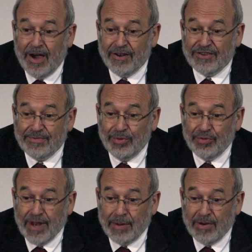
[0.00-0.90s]
on a
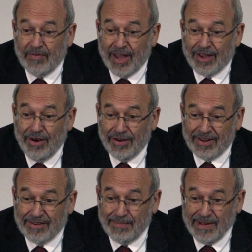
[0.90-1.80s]
small number of
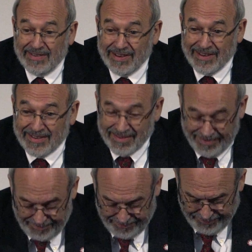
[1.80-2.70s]
iconic species
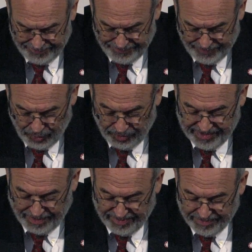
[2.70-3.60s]
or
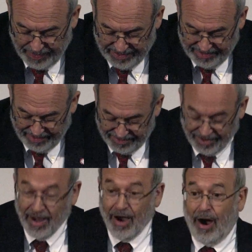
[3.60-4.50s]
subspecies,
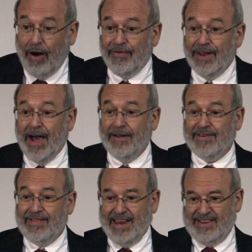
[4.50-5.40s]
often
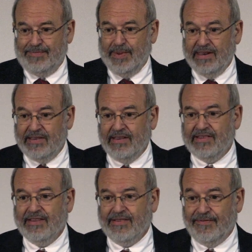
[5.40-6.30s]
after that species
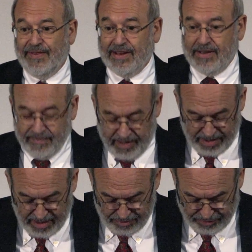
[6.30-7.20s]
has
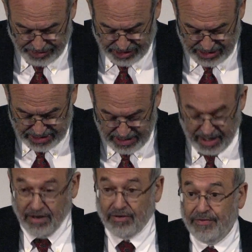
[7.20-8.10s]
effectively reached
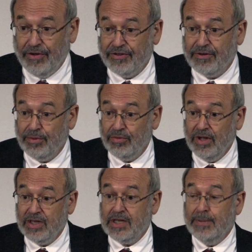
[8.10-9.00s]
an irreversible
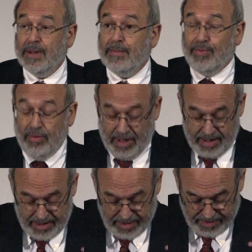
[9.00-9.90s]
tipping point.